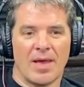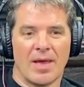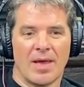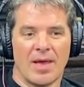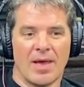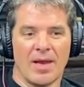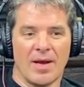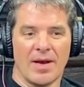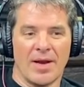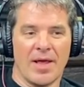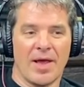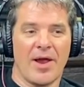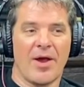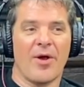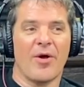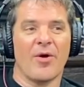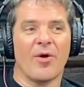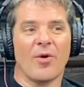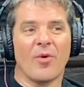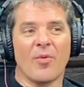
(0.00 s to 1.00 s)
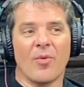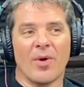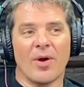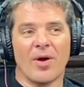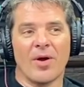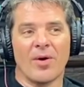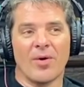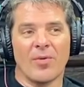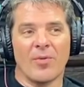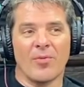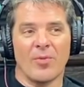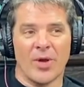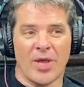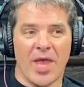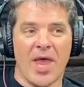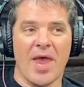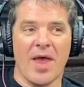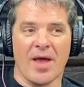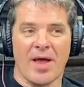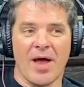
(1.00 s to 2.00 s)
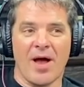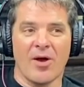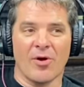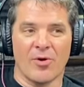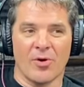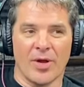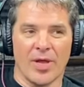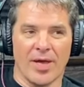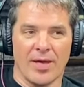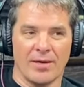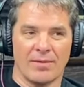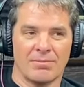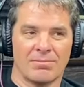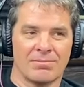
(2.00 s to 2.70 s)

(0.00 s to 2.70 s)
in an era where we can't congregate.